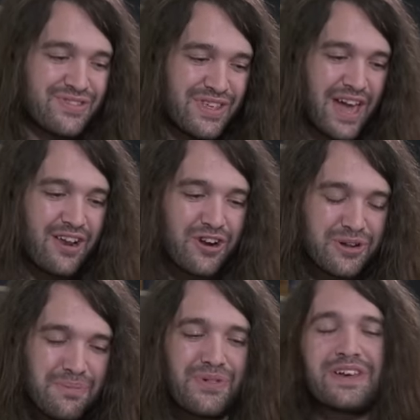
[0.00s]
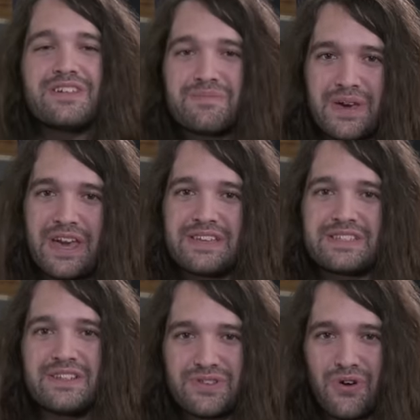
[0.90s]
that are completely based
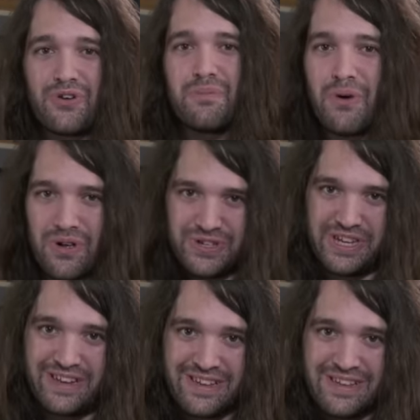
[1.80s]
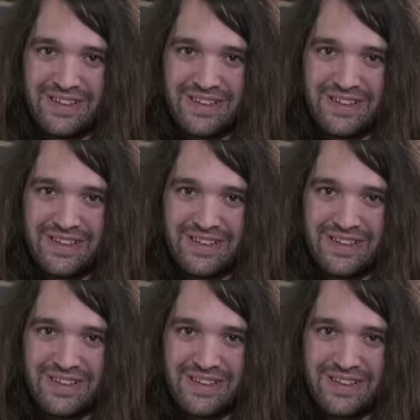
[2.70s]
in total bullshit.